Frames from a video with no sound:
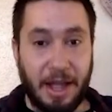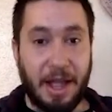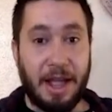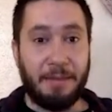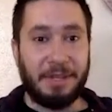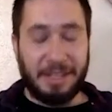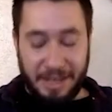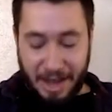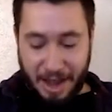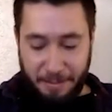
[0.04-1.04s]

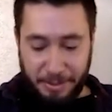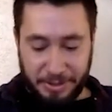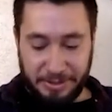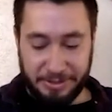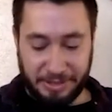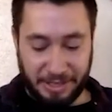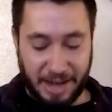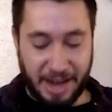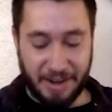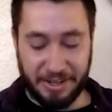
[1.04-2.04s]
Emily Apple, the
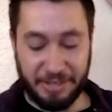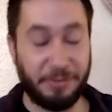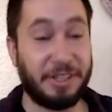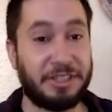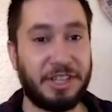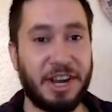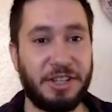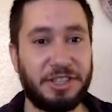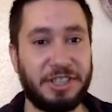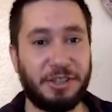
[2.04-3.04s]
Canary
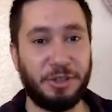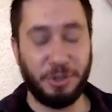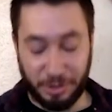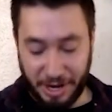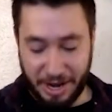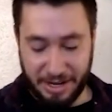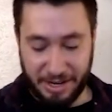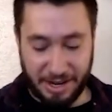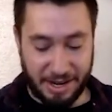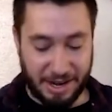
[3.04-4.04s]
Investigation and UK
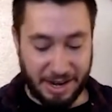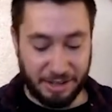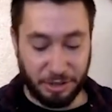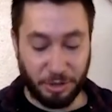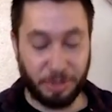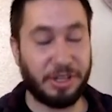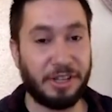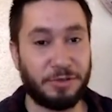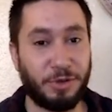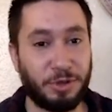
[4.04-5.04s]
editor,
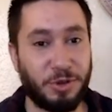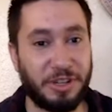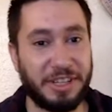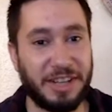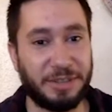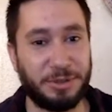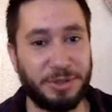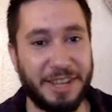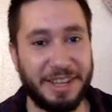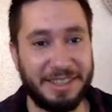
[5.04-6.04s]
thanks for joining us
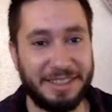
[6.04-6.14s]
today.